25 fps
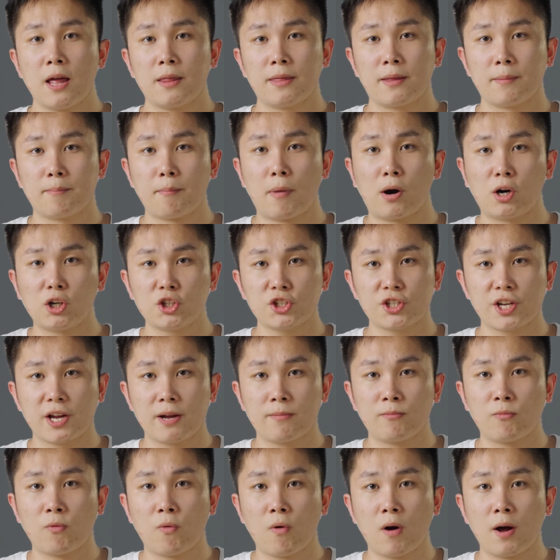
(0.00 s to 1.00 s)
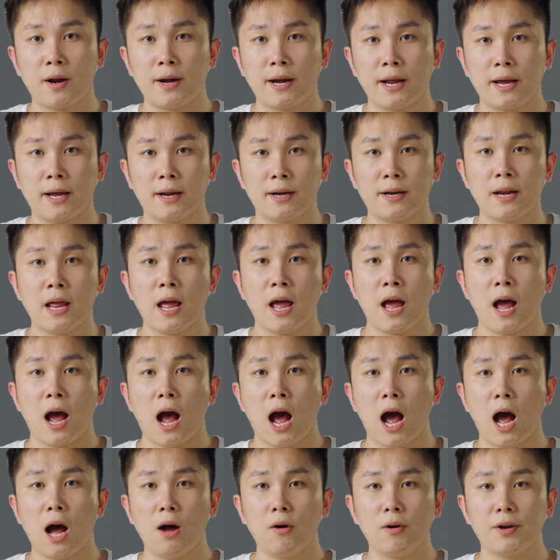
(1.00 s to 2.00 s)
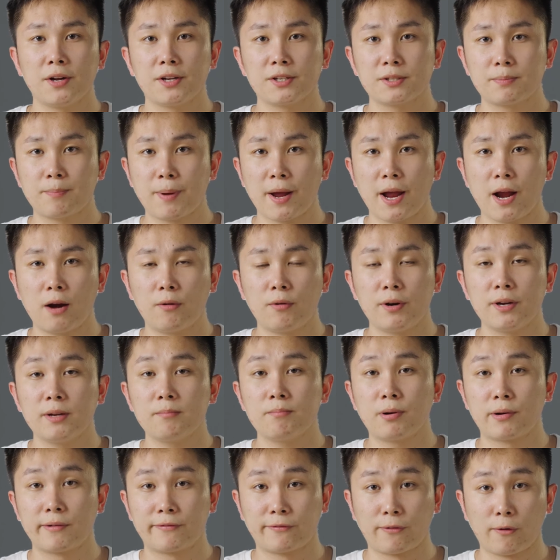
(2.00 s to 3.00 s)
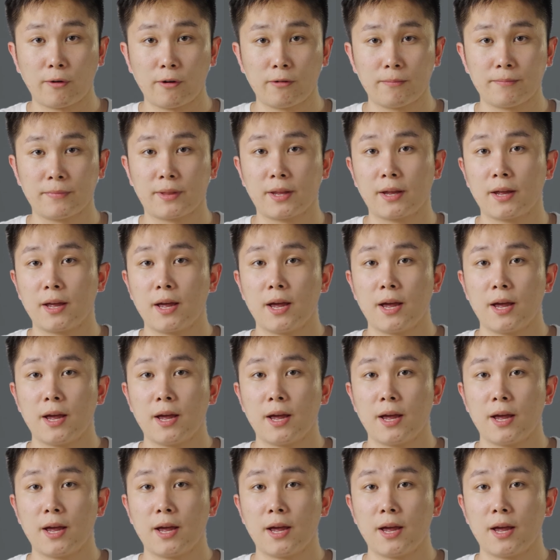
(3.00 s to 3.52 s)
the Mars M1 and how is pairing performed?